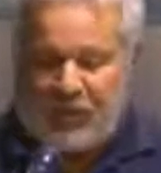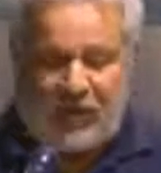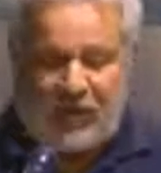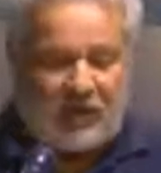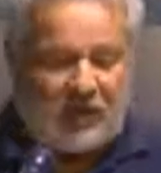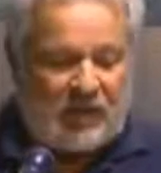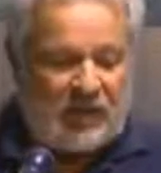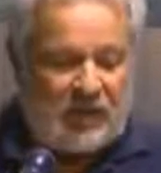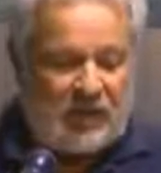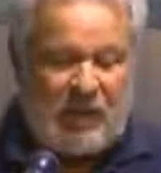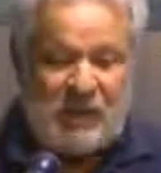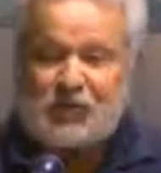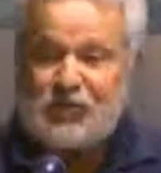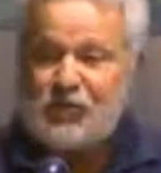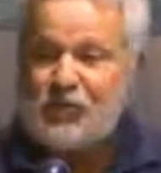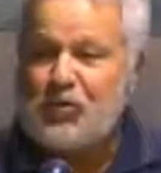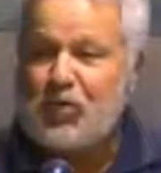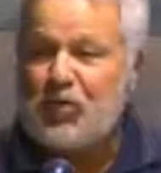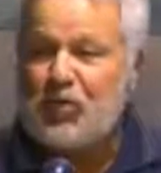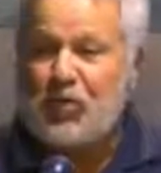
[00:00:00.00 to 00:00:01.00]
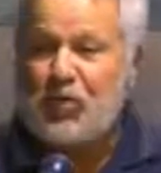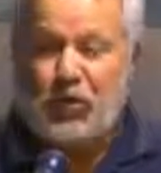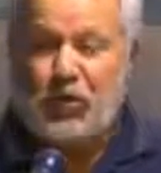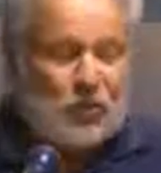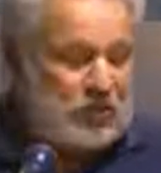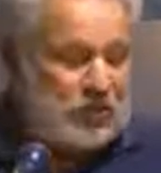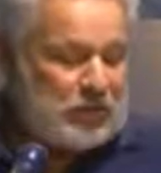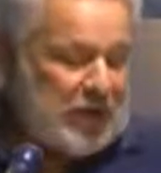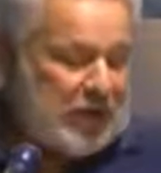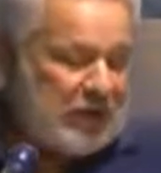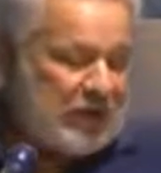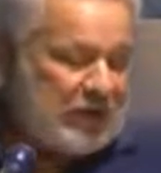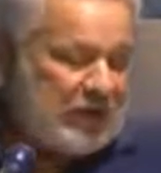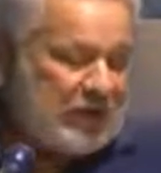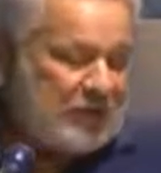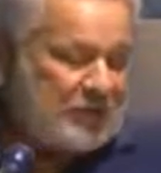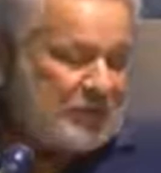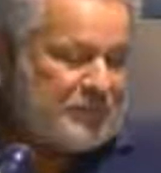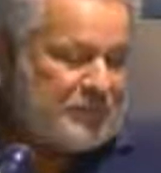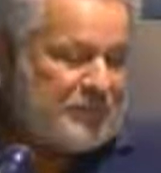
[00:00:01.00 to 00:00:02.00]
As you all know,
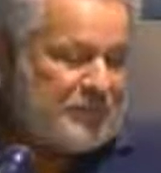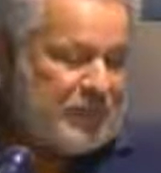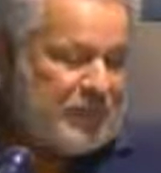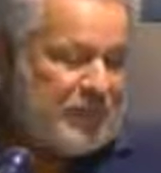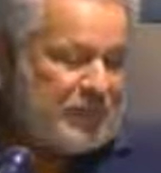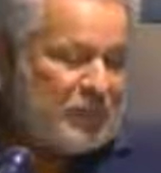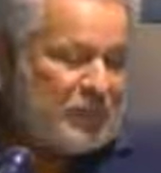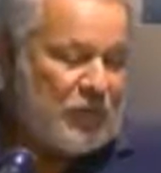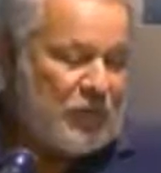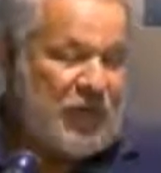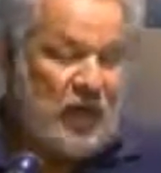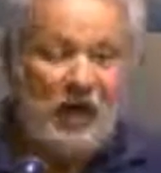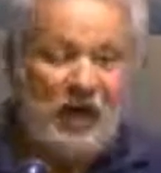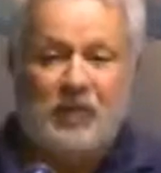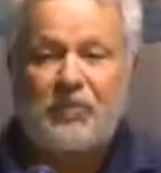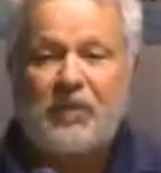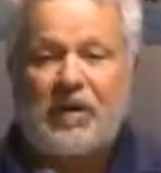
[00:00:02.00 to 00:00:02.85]
we are going